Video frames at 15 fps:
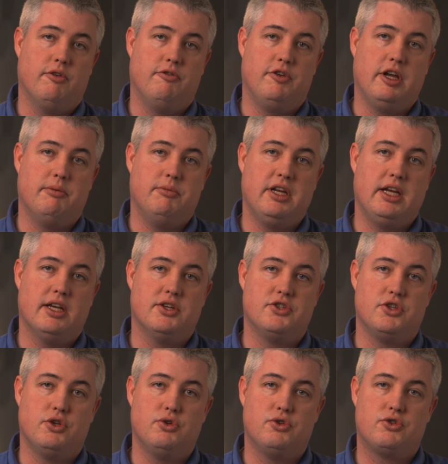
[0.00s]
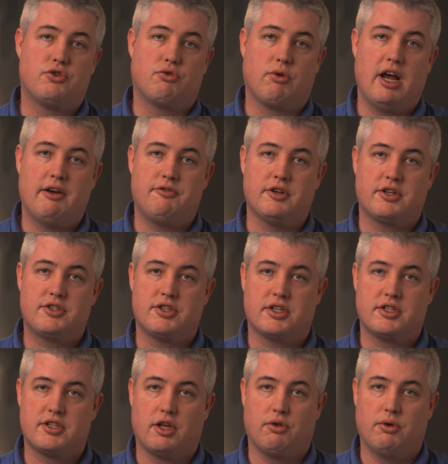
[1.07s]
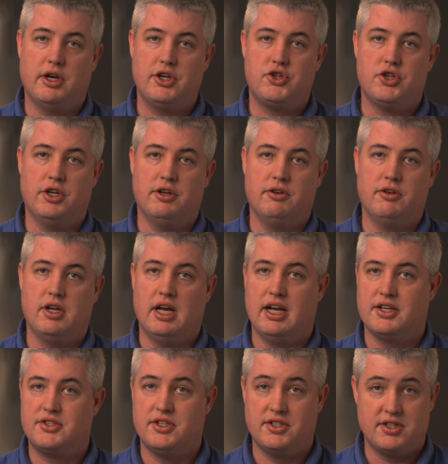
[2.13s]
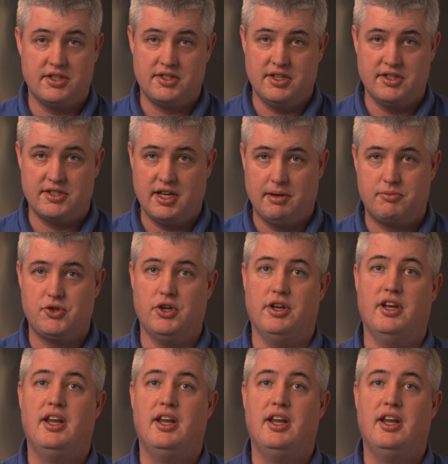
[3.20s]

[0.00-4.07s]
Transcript: VMD has used graphics acceleration uh, since its inception